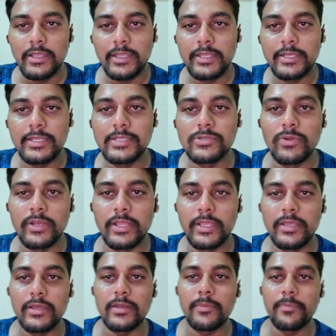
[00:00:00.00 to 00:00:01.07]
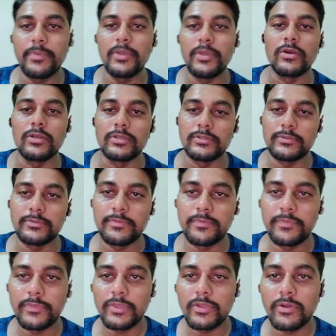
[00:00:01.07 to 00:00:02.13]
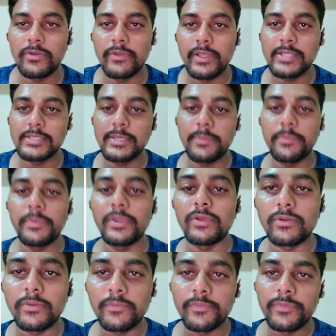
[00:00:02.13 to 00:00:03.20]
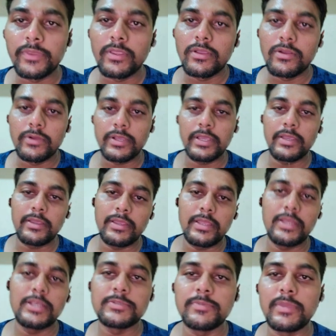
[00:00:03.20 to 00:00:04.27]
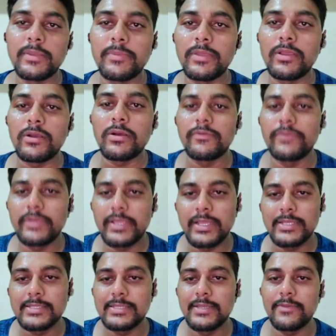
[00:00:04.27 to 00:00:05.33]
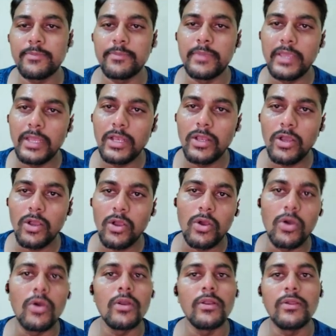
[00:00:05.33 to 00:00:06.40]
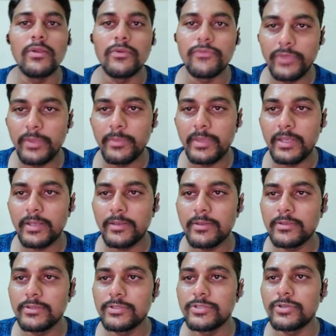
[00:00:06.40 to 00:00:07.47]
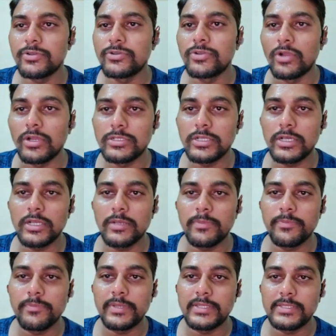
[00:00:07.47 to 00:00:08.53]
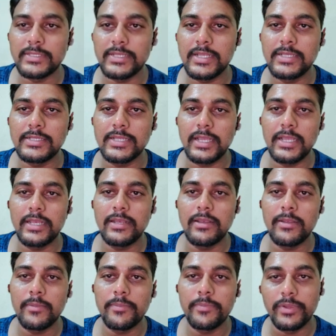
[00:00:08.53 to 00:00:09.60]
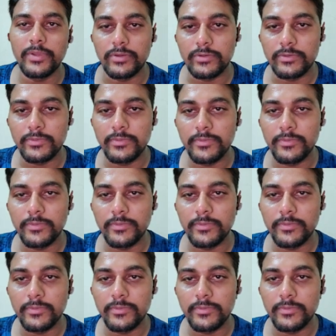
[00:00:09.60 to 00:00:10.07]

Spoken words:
It is over here, peon, or we can say peon. Okay, it's maybe we can say male or female. So doctor, president, and peon.